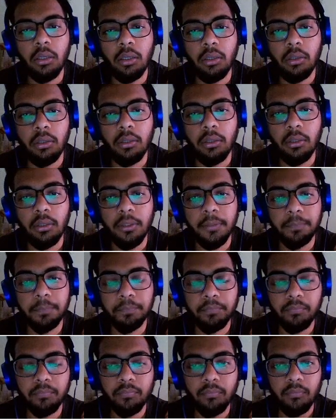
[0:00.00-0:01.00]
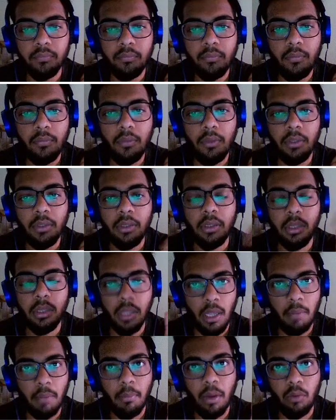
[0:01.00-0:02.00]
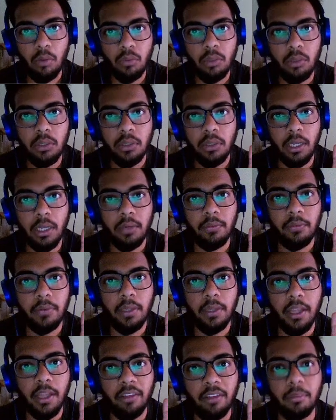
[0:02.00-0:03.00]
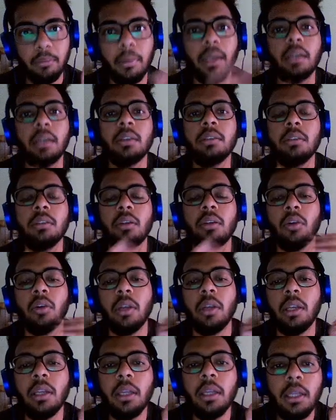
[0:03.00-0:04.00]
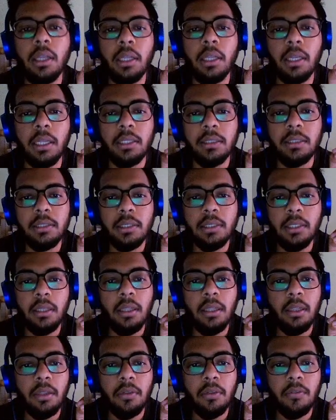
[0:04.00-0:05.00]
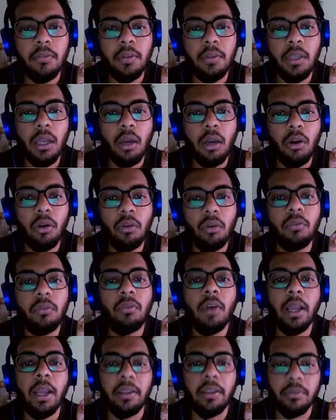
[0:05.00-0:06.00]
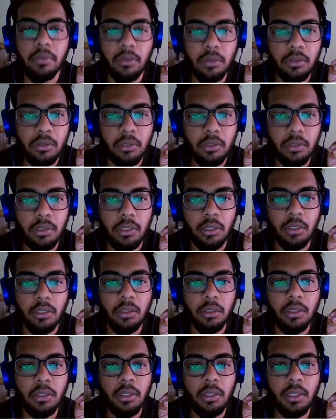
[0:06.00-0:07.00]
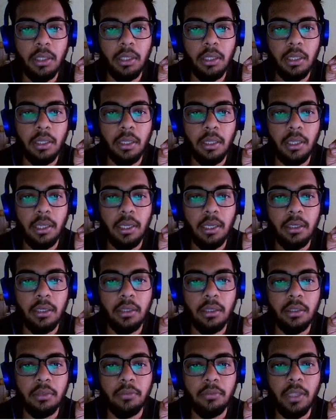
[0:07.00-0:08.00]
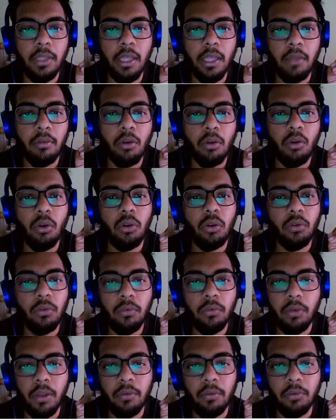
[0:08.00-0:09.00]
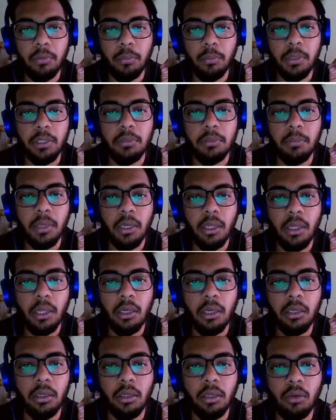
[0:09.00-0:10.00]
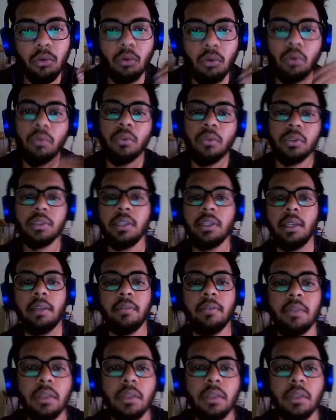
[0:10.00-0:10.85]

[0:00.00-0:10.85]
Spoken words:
the amount that we have minus the coin. Let's say we are on 5 here, and we have a coin of 5 rupees, but our goal was 11,